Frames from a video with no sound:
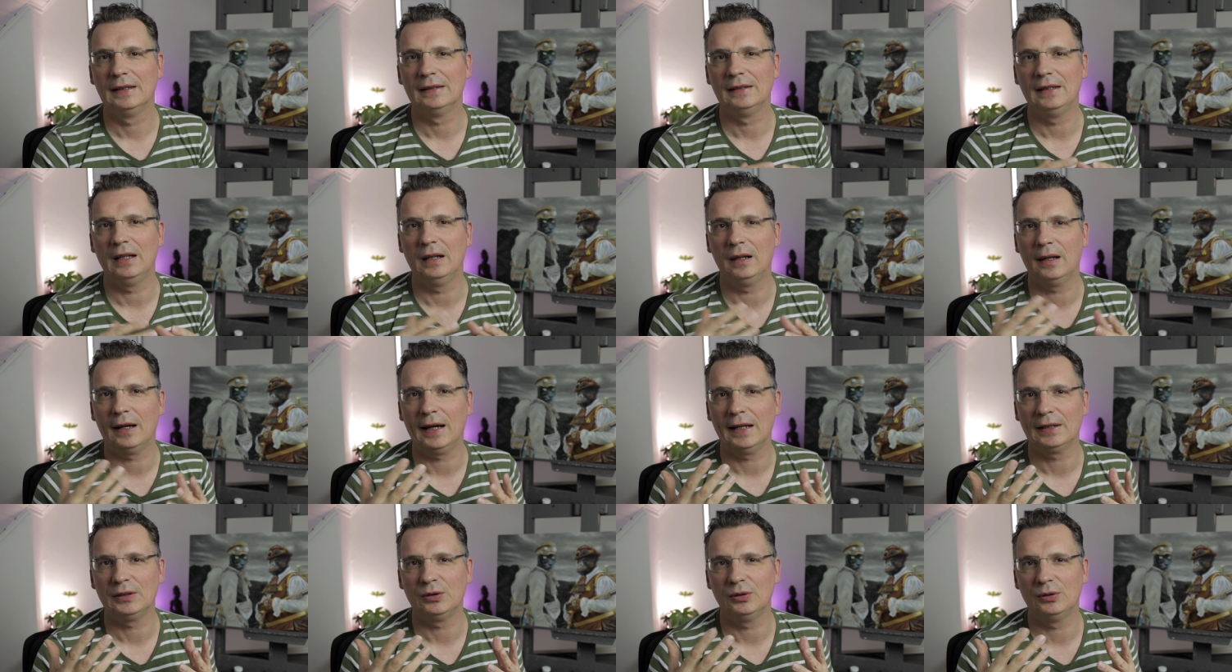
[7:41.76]
They
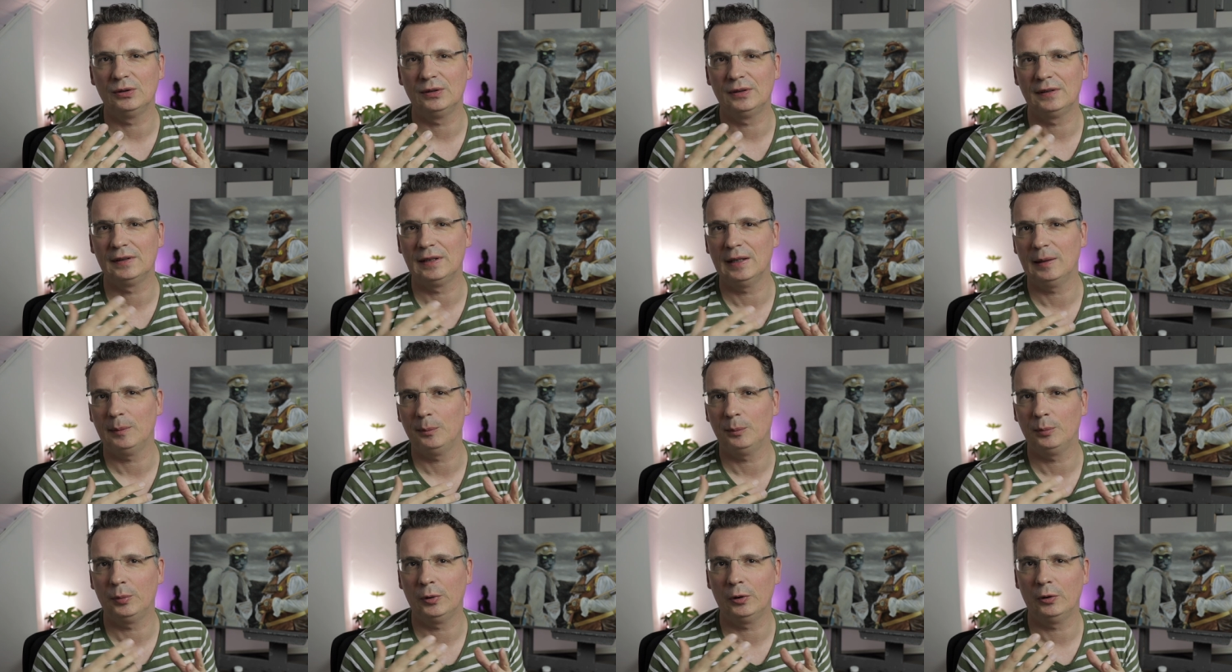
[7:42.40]
like to
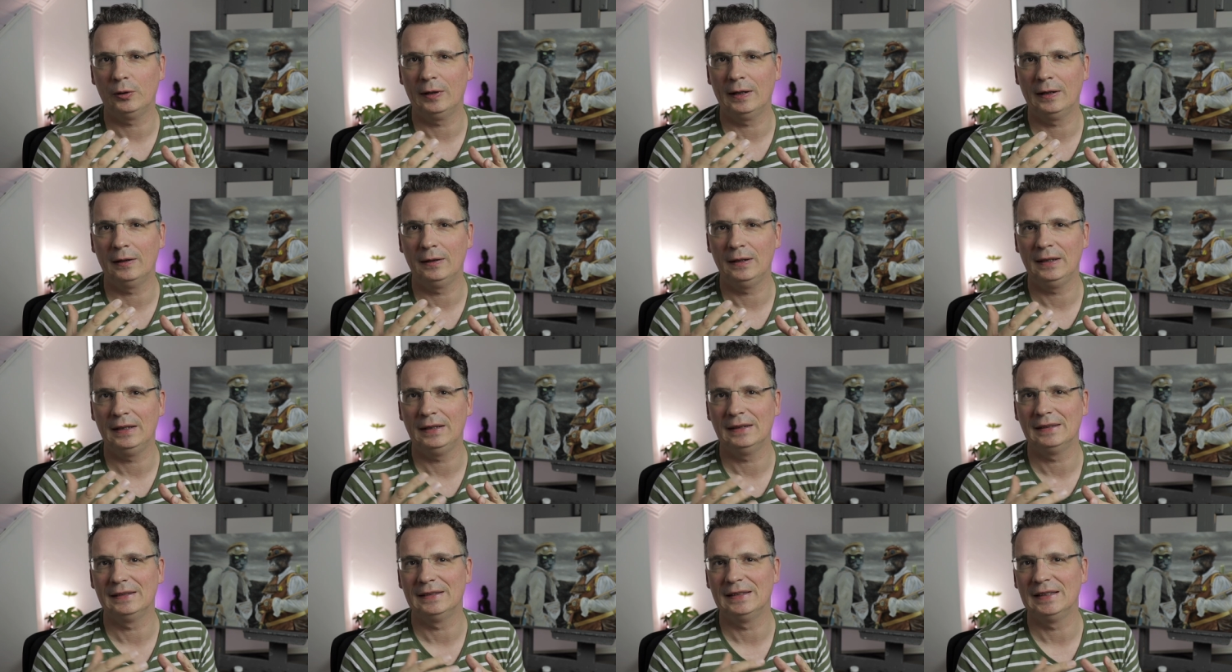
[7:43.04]

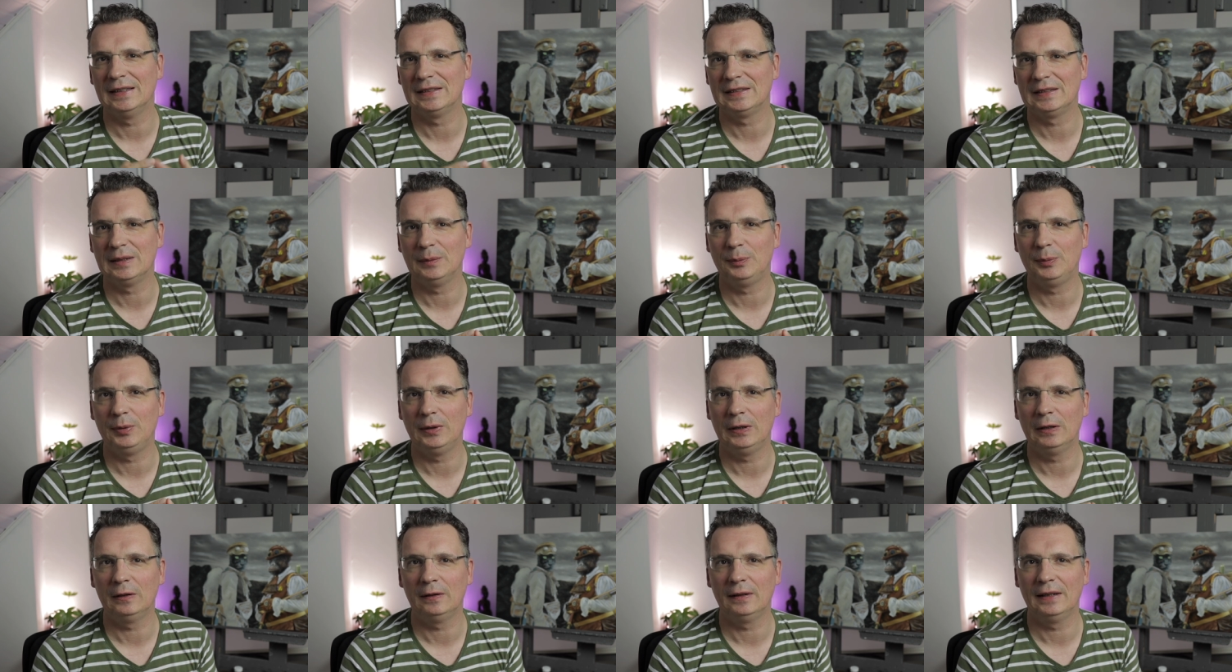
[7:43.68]
temporarily
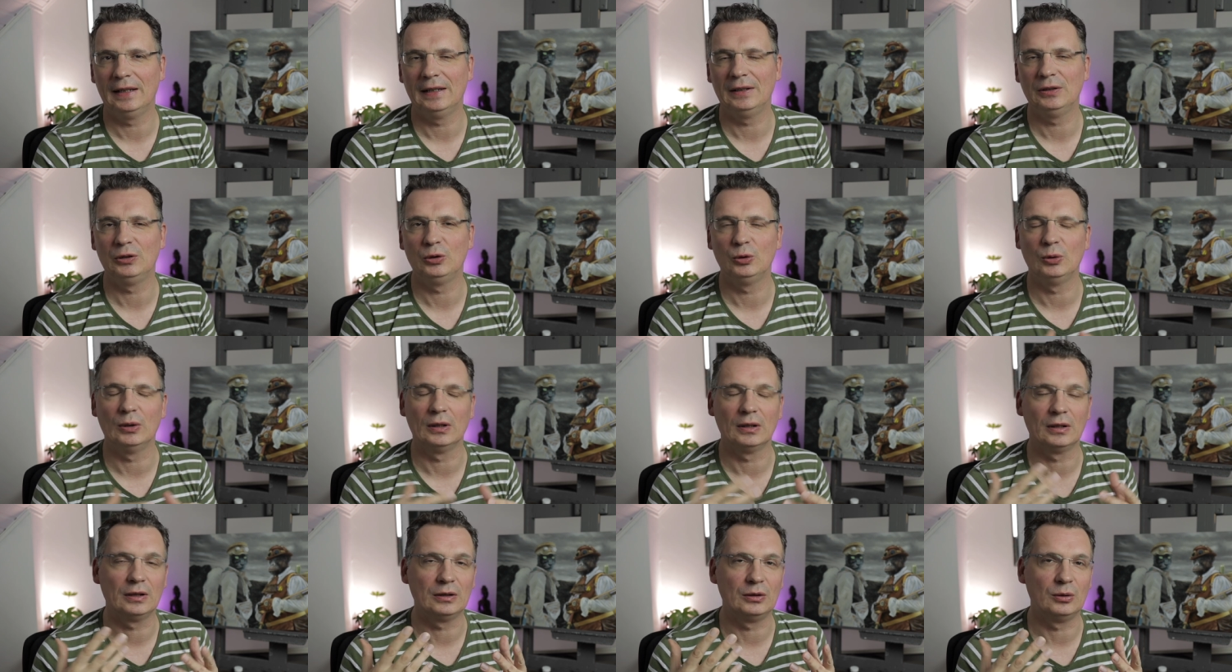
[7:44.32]
disappear
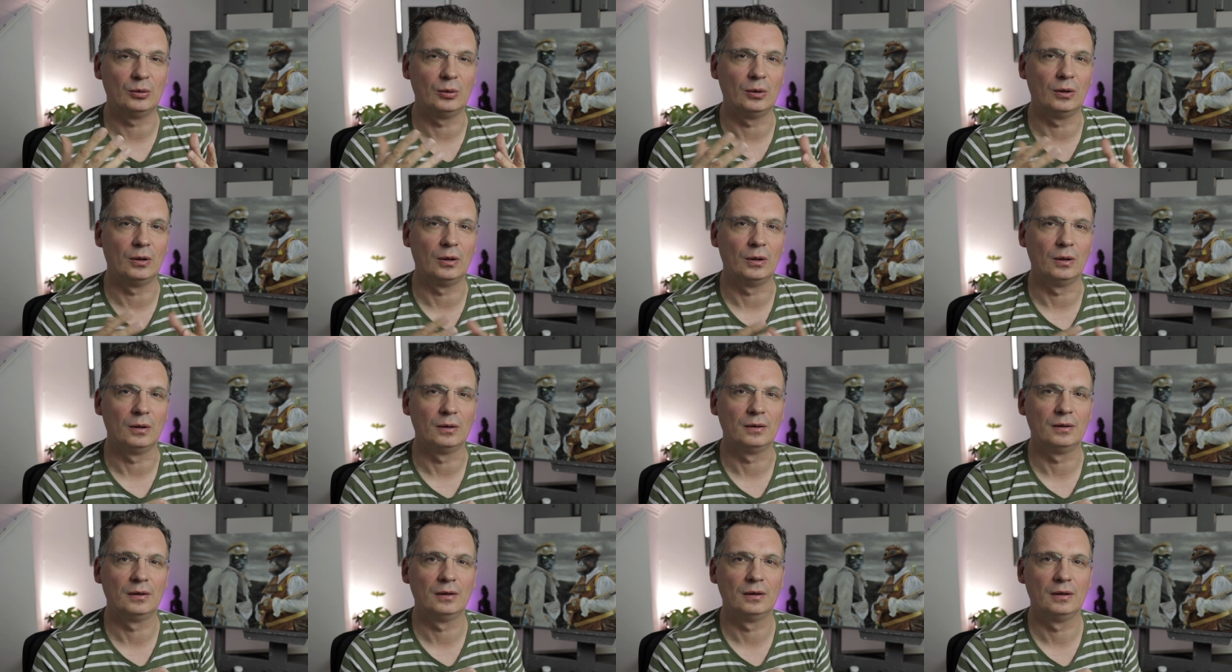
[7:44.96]
into another
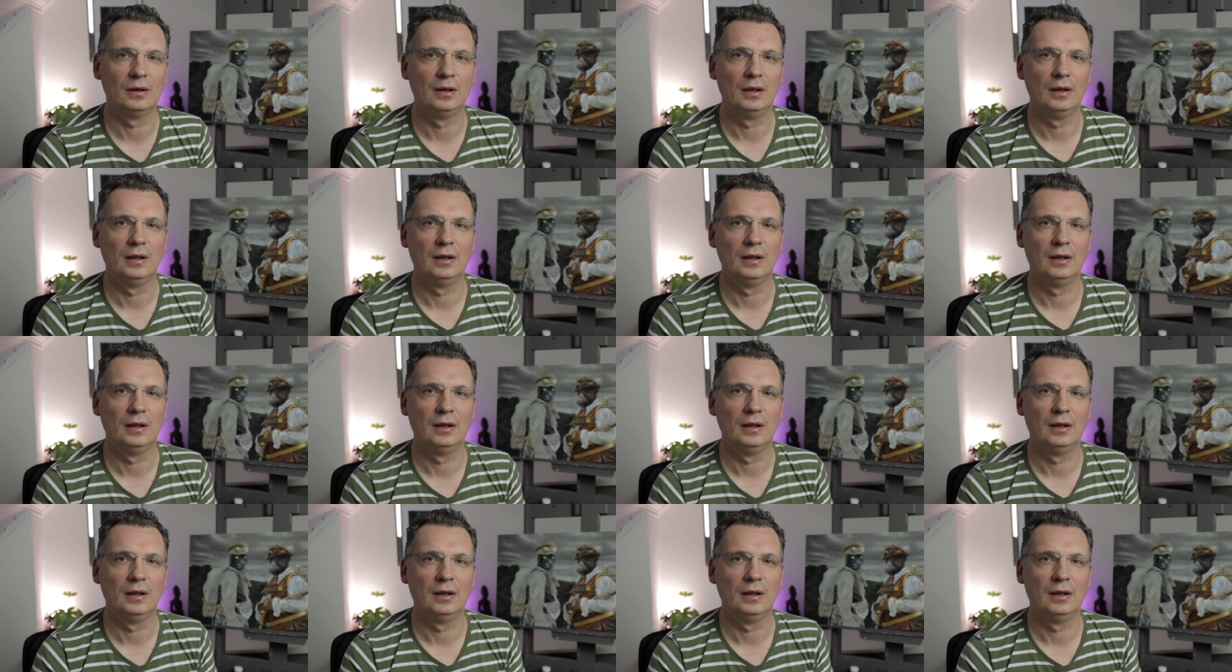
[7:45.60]
world.